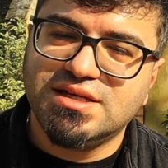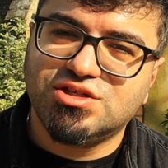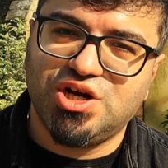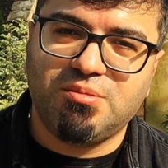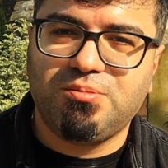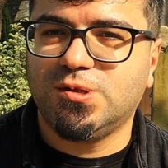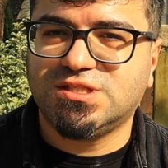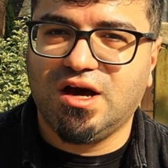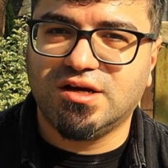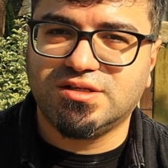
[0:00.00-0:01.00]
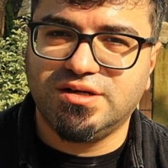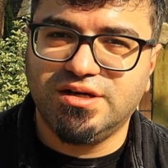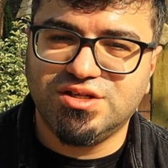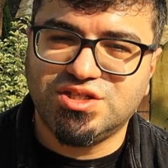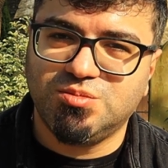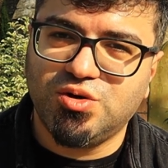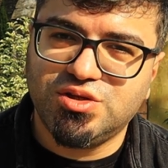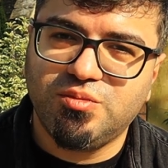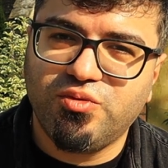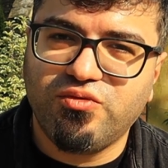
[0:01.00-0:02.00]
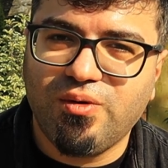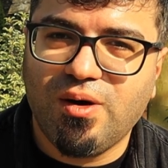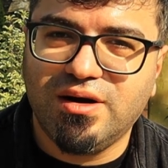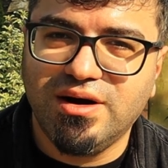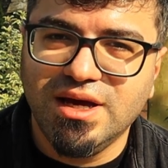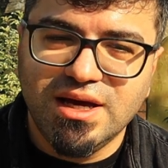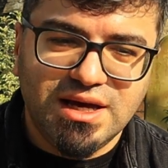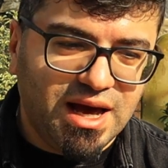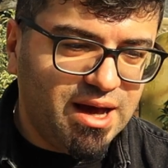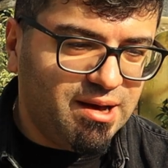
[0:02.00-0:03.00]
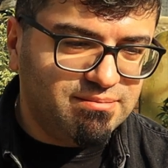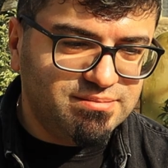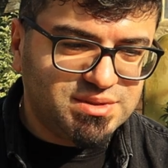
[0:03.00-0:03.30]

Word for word: Jean-Paul Sartre, Simone de Beauvoir uh,